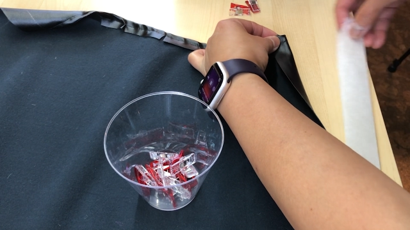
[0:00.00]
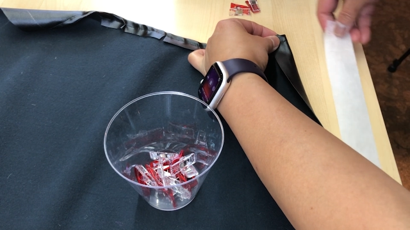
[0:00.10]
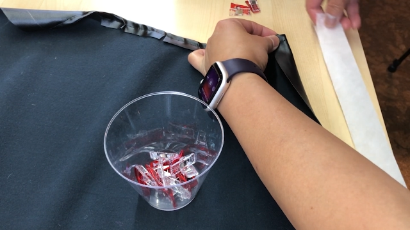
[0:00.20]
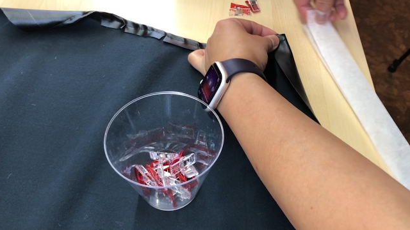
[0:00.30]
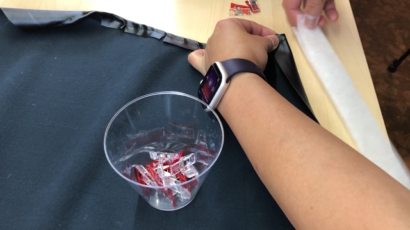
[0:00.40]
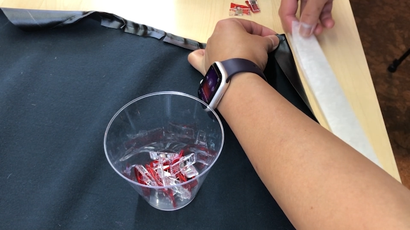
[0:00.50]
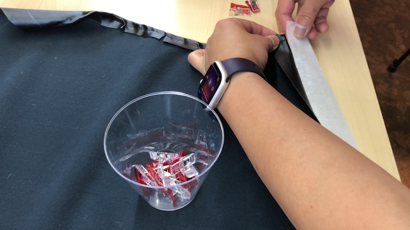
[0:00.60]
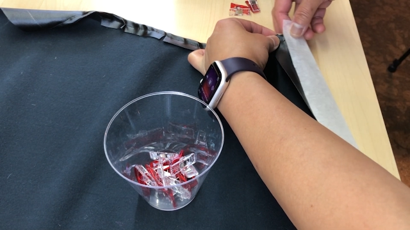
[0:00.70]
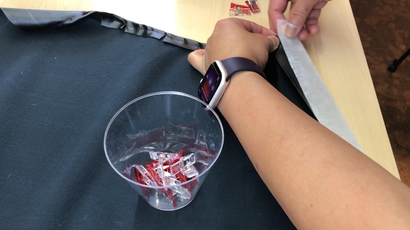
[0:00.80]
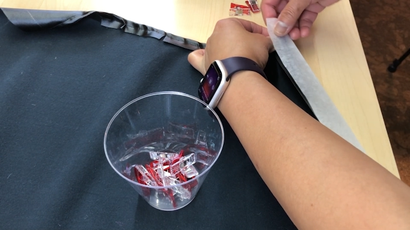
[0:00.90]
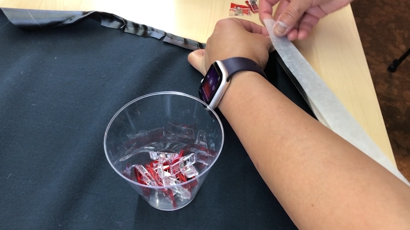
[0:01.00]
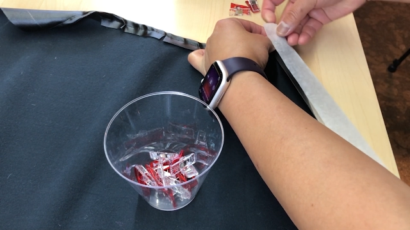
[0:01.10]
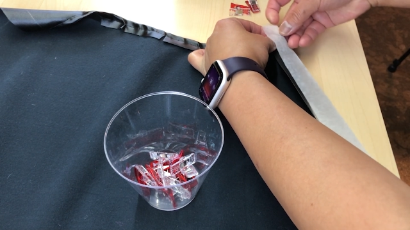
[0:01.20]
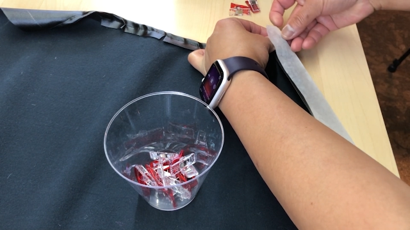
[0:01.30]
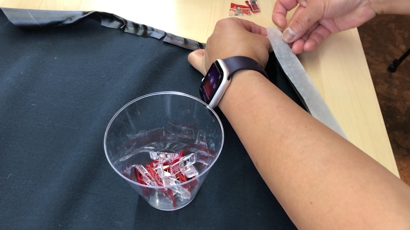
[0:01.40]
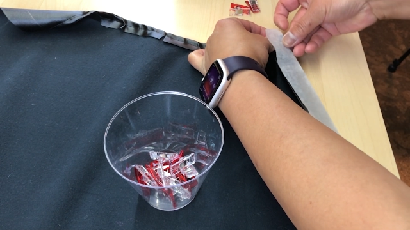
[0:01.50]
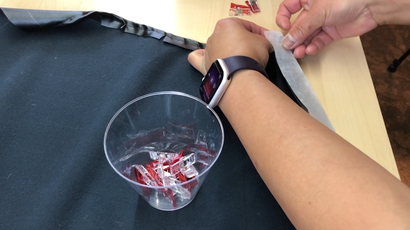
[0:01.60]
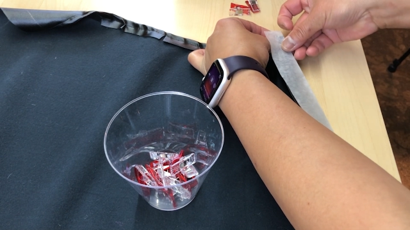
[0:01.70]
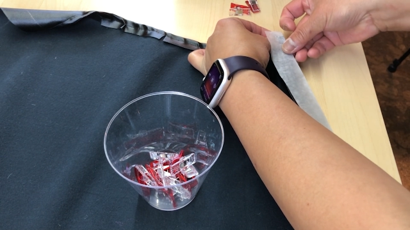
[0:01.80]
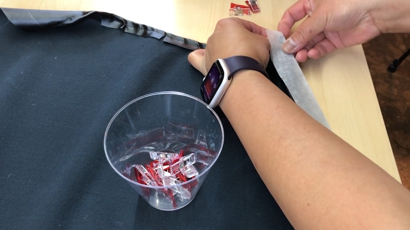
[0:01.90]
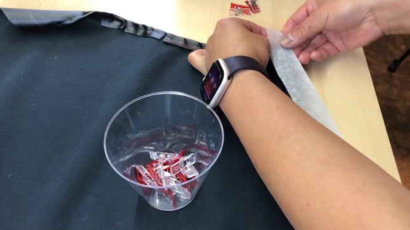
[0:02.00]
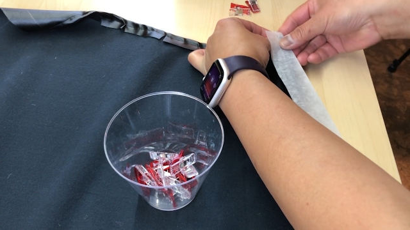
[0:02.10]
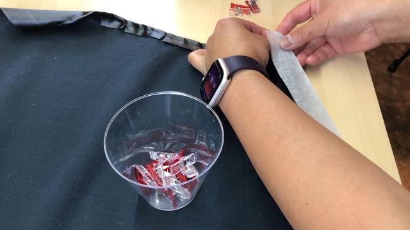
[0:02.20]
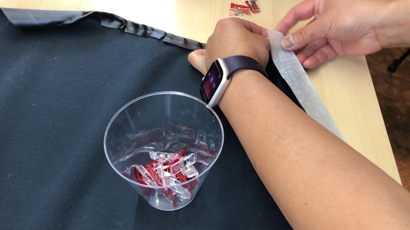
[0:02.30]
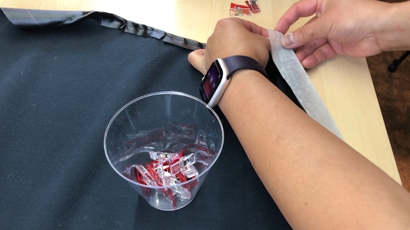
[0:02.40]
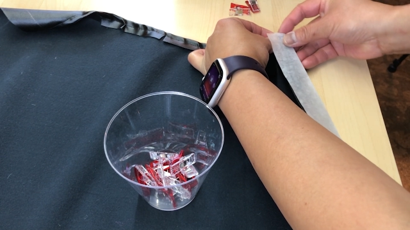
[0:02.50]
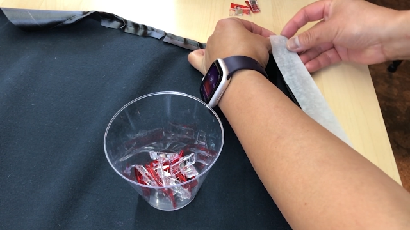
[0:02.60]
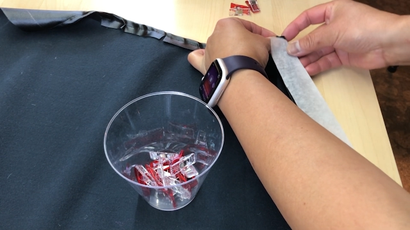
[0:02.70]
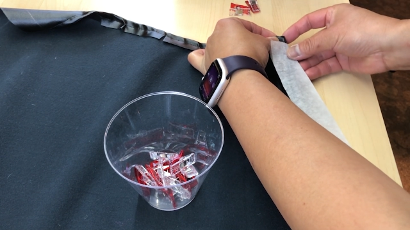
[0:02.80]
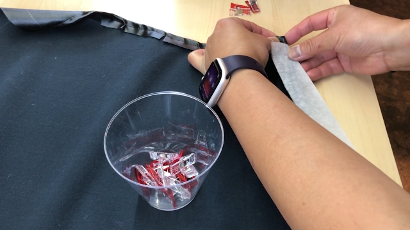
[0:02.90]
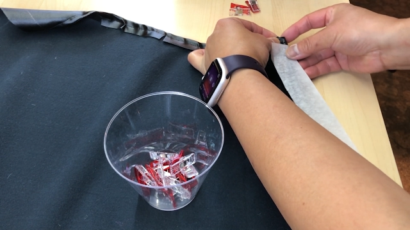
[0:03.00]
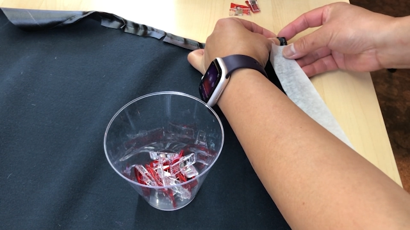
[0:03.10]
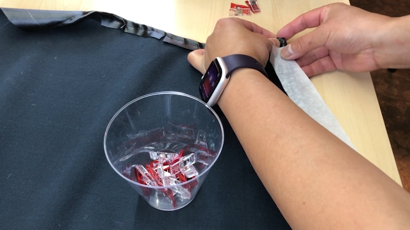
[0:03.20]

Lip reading: [unreadable: no face in view]